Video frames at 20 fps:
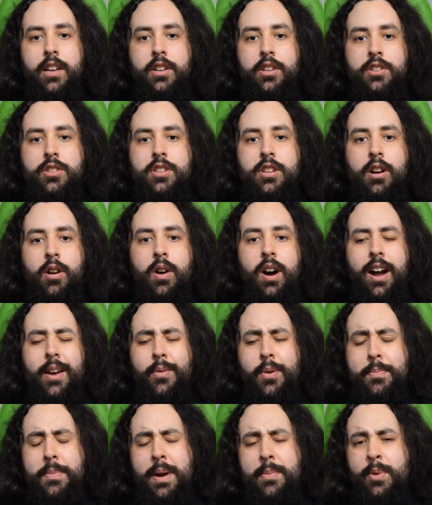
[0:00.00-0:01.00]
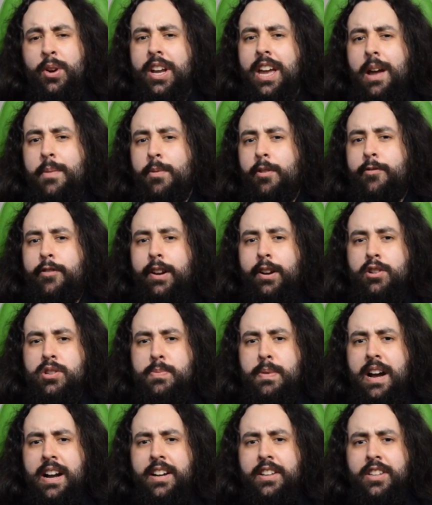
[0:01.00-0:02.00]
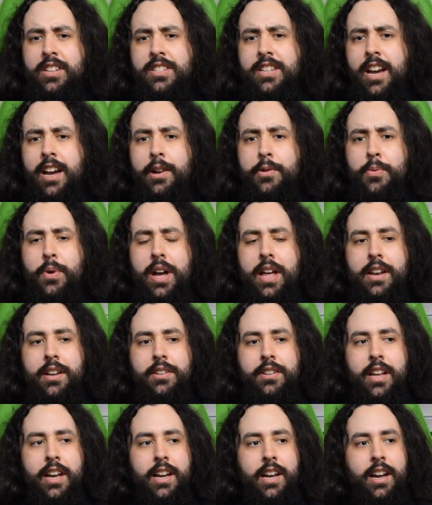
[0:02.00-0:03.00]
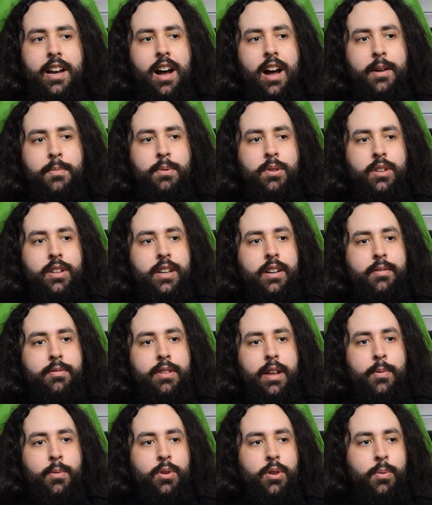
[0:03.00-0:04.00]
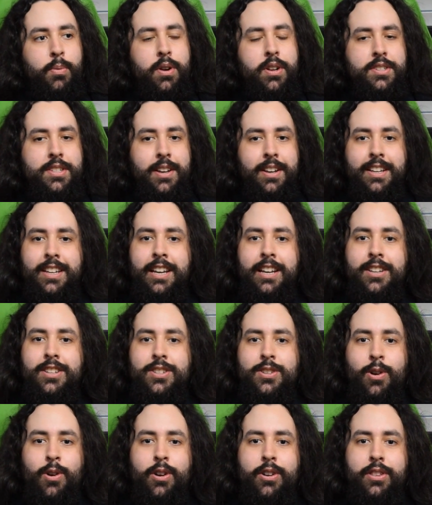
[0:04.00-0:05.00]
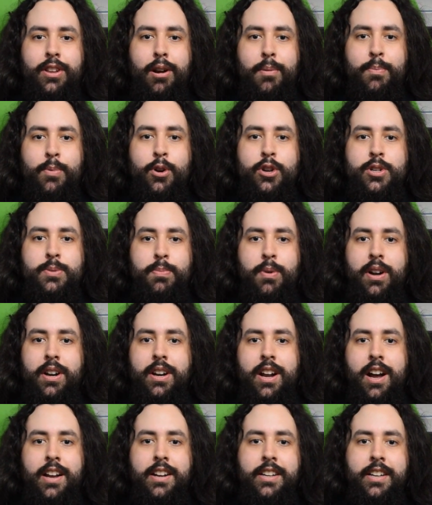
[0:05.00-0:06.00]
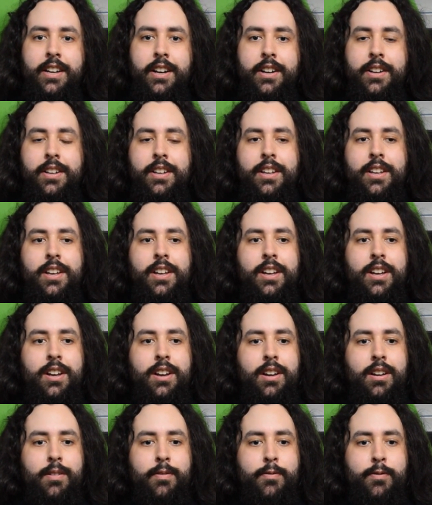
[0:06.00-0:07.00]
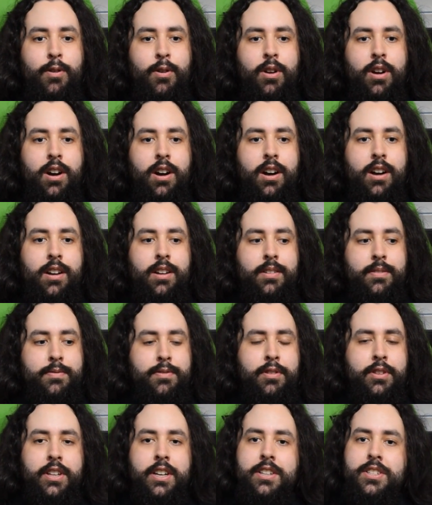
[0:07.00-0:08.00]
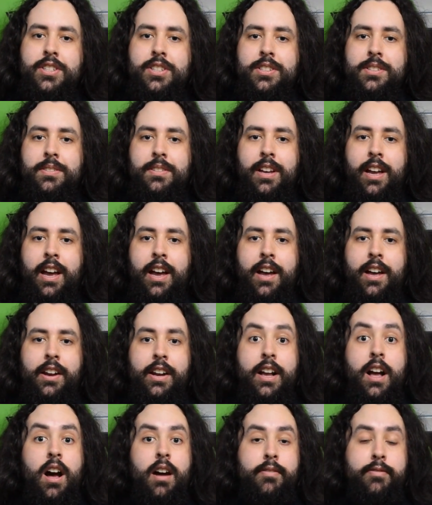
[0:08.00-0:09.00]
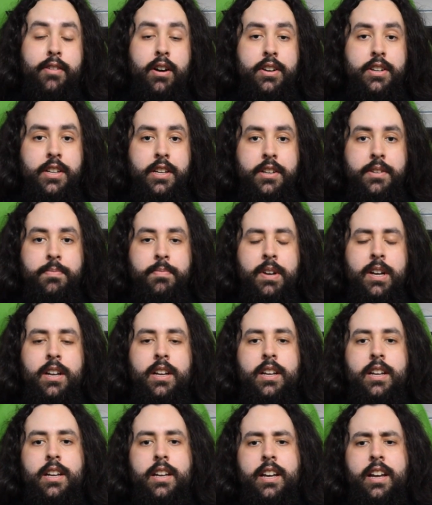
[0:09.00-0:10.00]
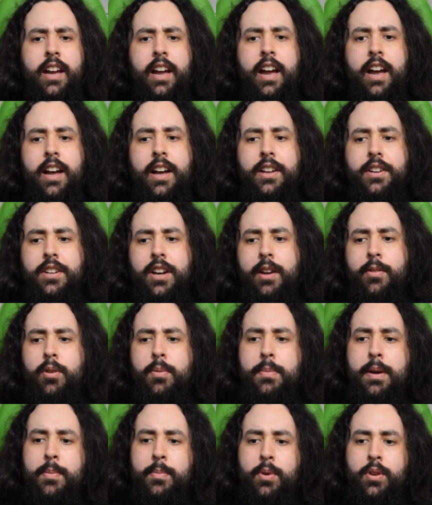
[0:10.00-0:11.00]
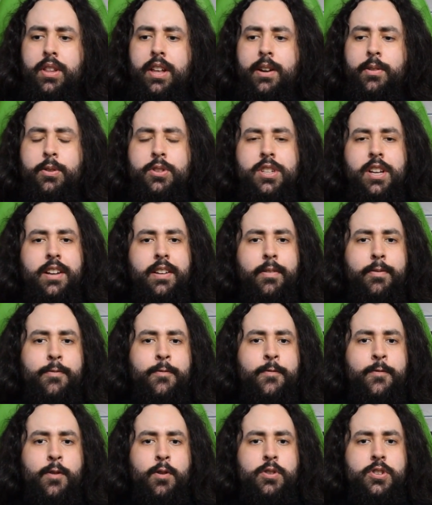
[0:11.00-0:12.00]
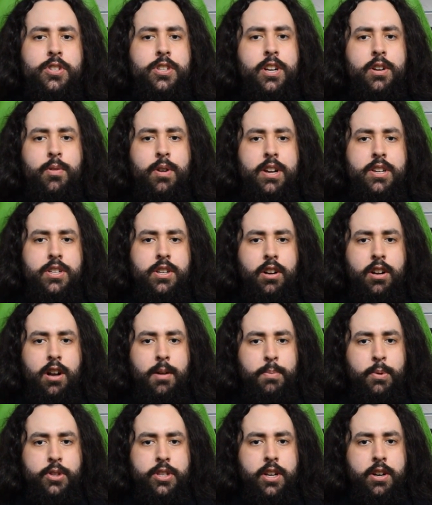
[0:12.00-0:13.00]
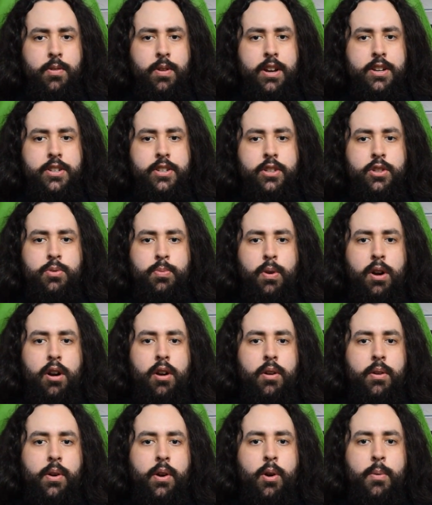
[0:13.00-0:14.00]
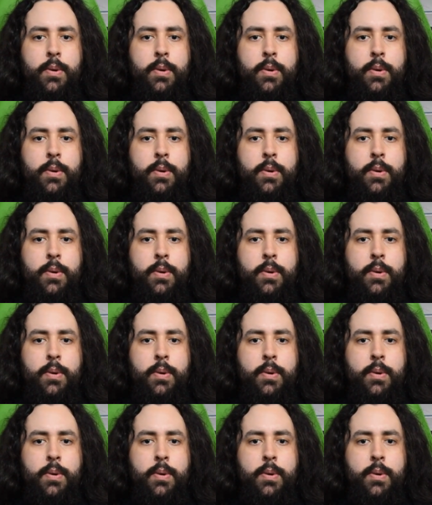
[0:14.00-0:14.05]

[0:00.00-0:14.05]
So I remember Gamer Fingers back in the day when I believe they were the ones that kickstarted their push button idea for this, and it got funded. And I remember that it was like a first generation or a couple generations where